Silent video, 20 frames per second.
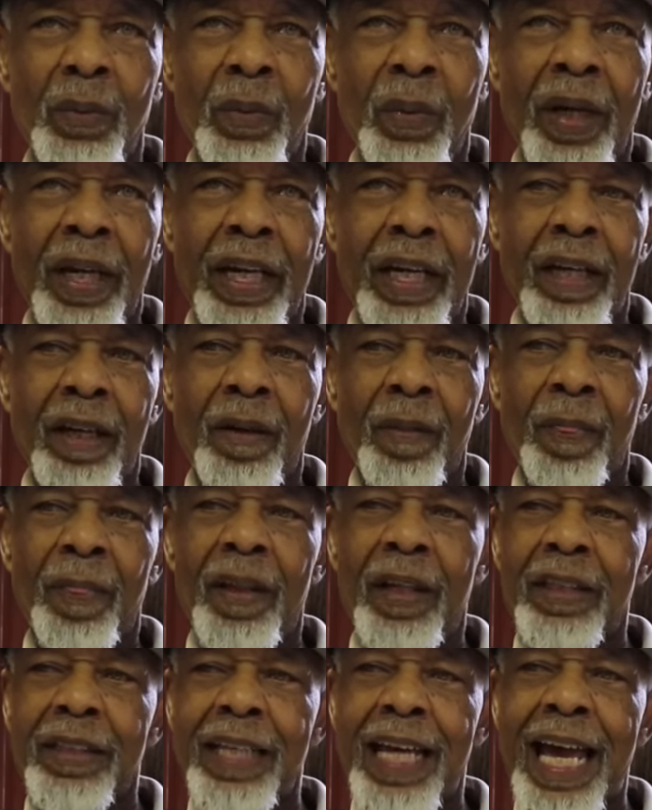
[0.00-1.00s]
where
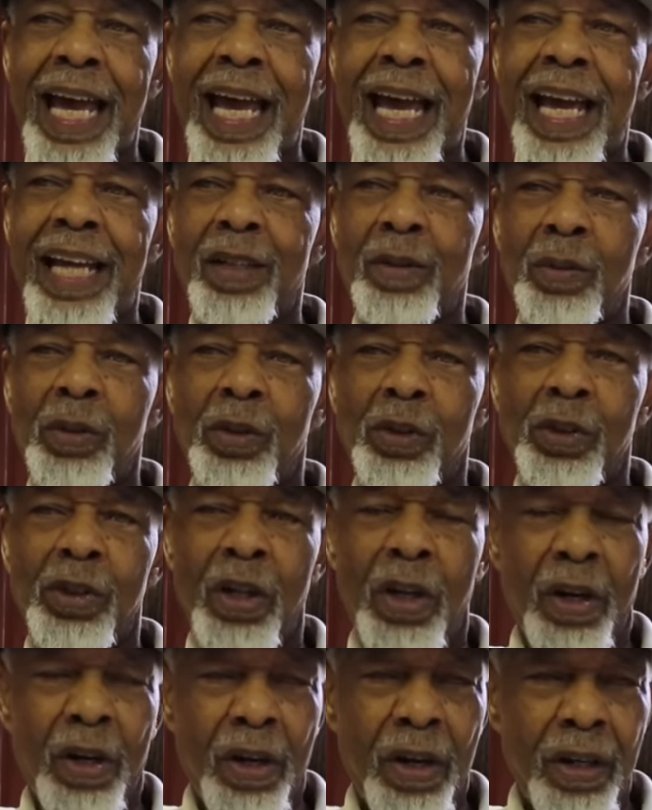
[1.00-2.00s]
the tide was
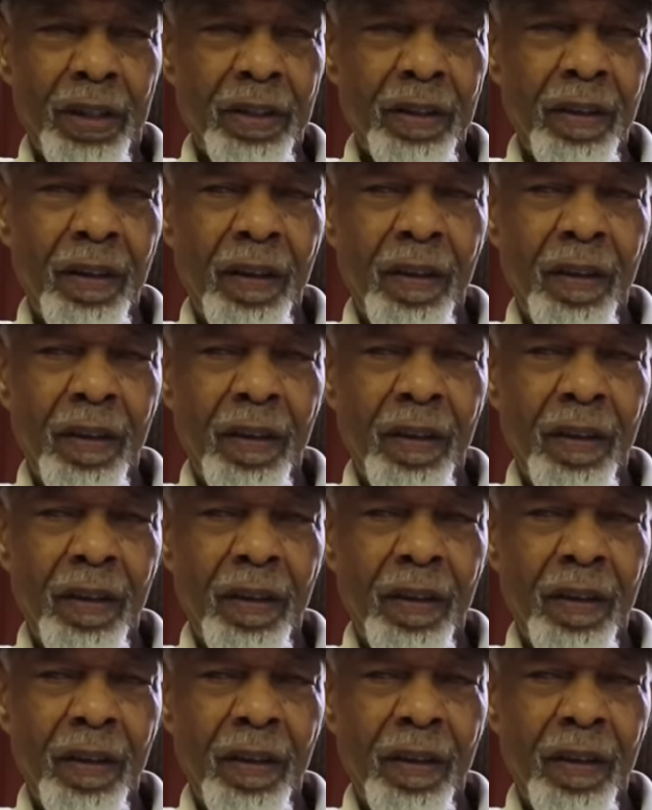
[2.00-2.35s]
turned.